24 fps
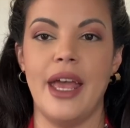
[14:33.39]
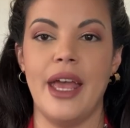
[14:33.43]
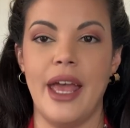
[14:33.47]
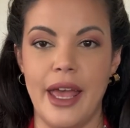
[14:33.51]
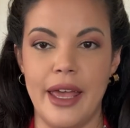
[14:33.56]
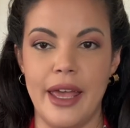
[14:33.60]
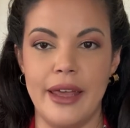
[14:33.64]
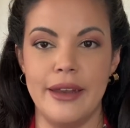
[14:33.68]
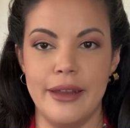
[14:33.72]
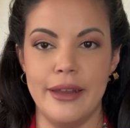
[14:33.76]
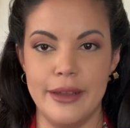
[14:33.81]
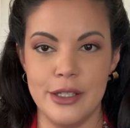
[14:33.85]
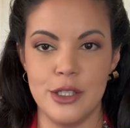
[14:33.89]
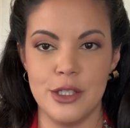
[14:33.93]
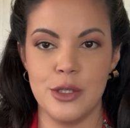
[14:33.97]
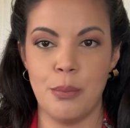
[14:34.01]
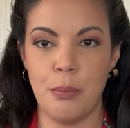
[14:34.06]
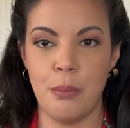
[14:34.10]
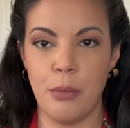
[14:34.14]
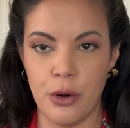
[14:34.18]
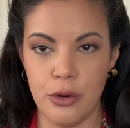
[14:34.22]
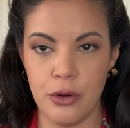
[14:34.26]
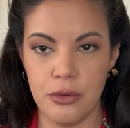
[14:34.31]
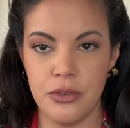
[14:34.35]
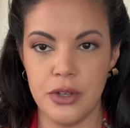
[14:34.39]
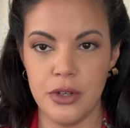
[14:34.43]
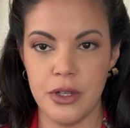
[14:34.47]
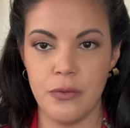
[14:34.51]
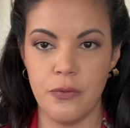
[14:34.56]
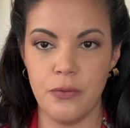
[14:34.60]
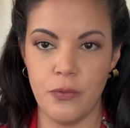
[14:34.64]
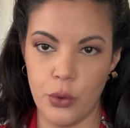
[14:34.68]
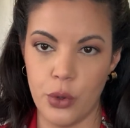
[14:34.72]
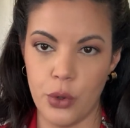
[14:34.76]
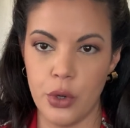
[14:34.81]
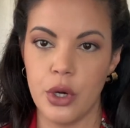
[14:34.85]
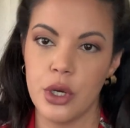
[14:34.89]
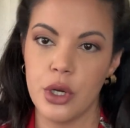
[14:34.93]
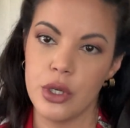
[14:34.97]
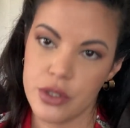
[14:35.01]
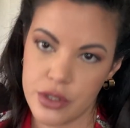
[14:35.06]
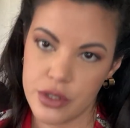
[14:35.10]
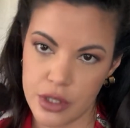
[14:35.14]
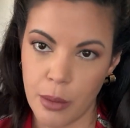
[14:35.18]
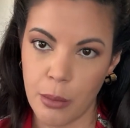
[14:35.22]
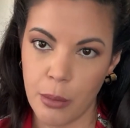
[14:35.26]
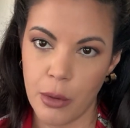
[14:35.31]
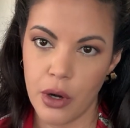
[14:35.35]
And it's perfect for
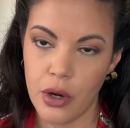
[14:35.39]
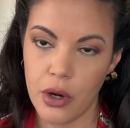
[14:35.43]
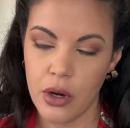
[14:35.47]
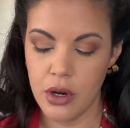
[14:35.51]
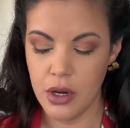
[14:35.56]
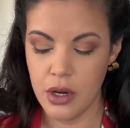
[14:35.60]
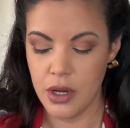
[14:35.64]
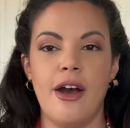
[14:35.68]
summer.